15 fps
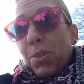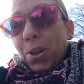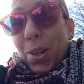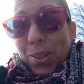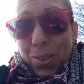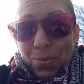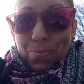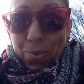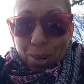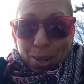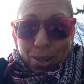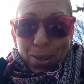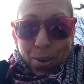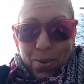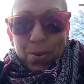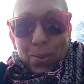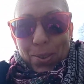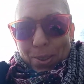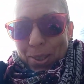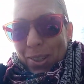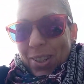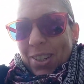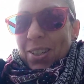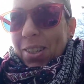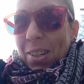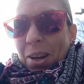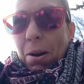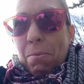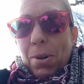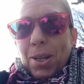drinks really hot.
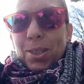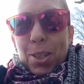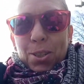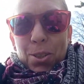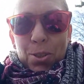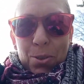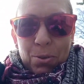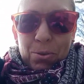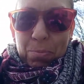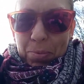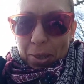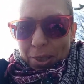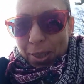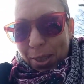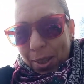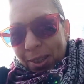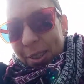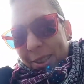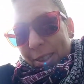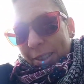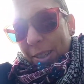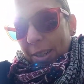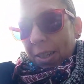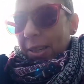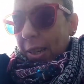I want it to scald my tongue, so.